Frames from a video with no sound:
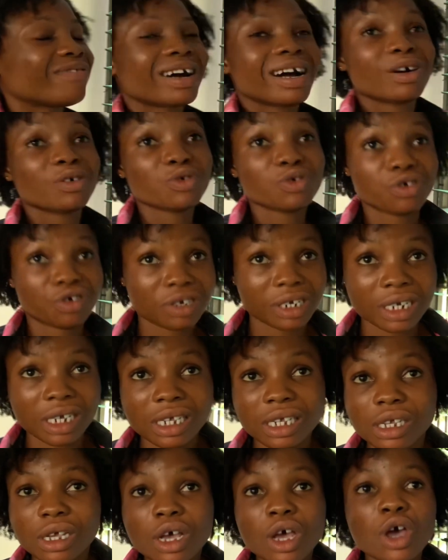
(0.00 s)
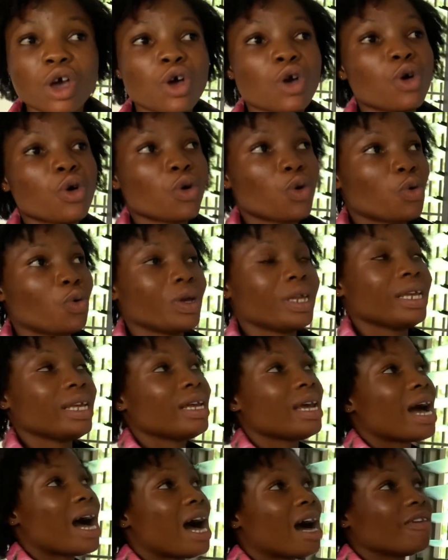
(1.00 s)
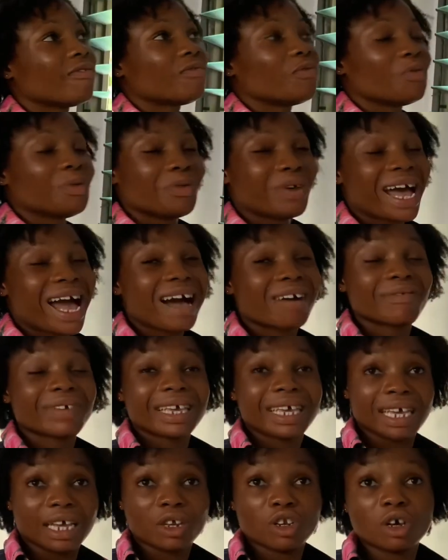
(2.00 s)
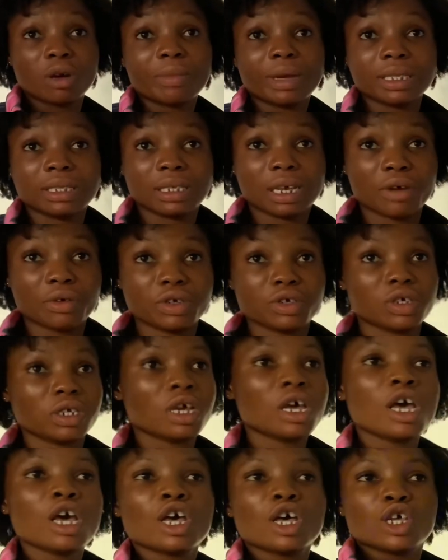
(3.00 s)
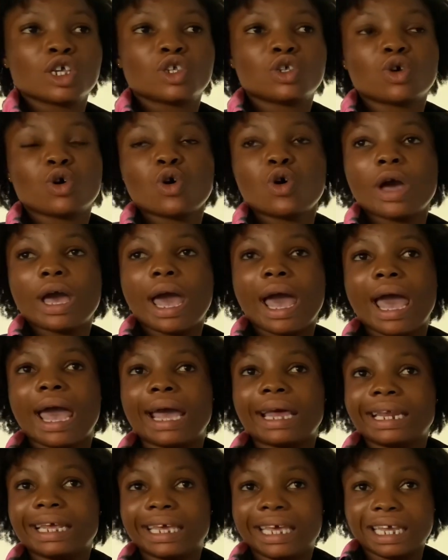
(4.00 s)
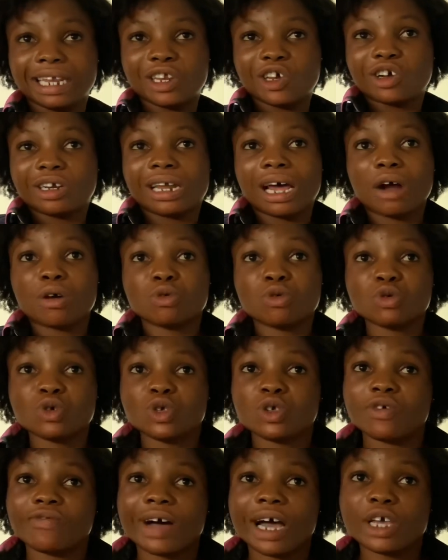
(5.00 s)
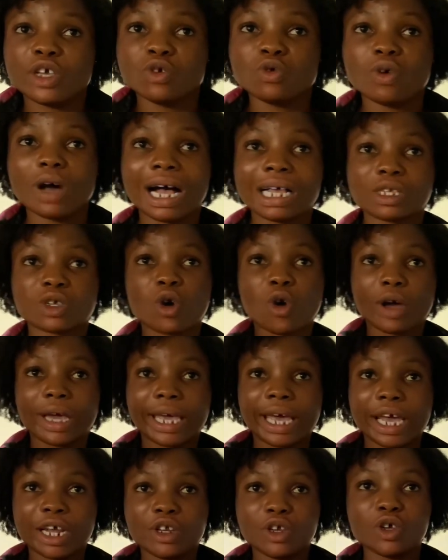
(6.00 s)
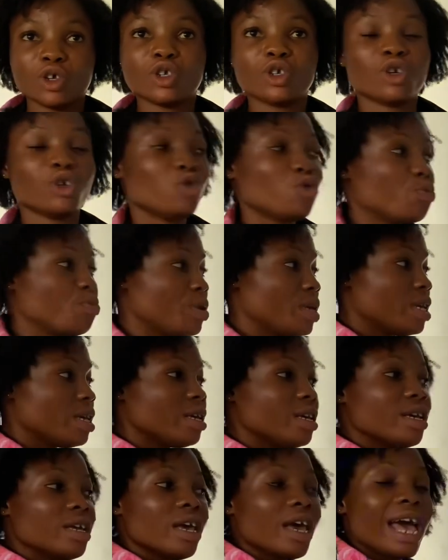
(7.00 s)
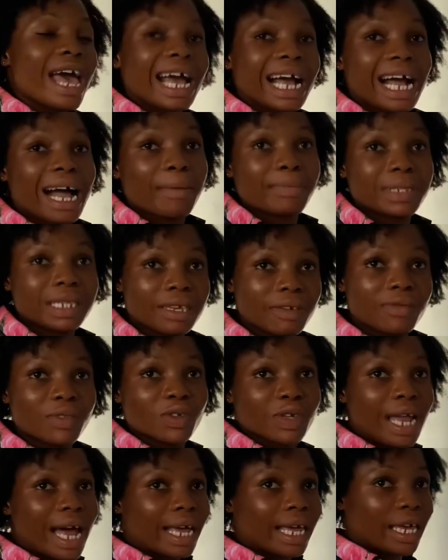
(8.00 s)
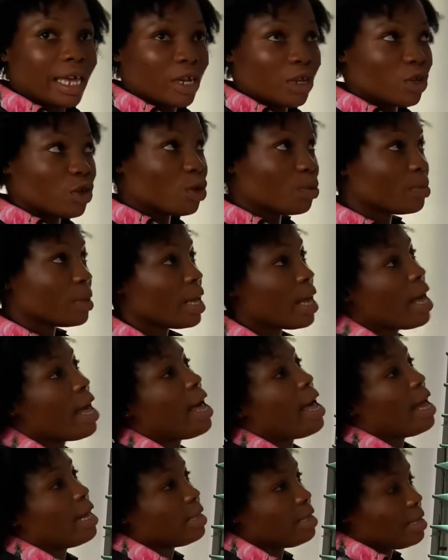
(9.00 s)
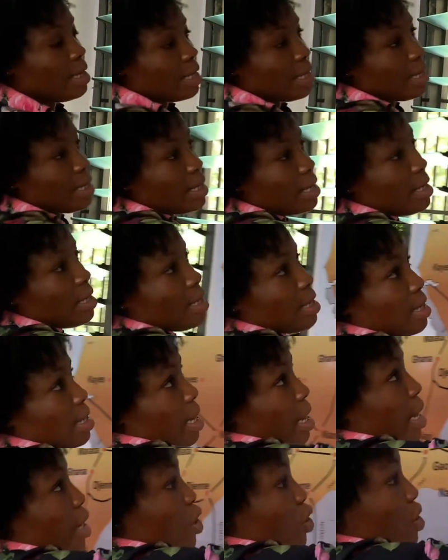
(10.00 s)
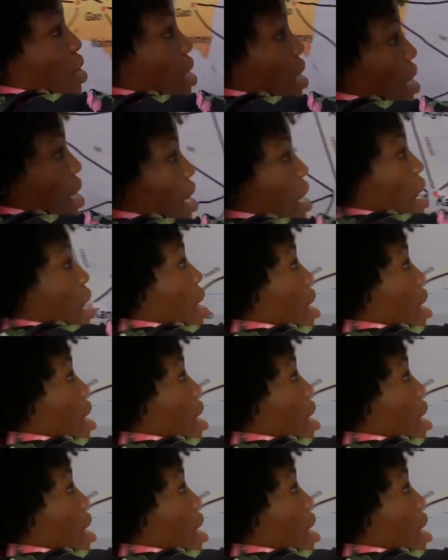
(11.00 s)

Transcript: countries, we have a kingdom in total. So any kingdom that rules over you has conquered you, so you be the captive to that kingdom. And this thing you see here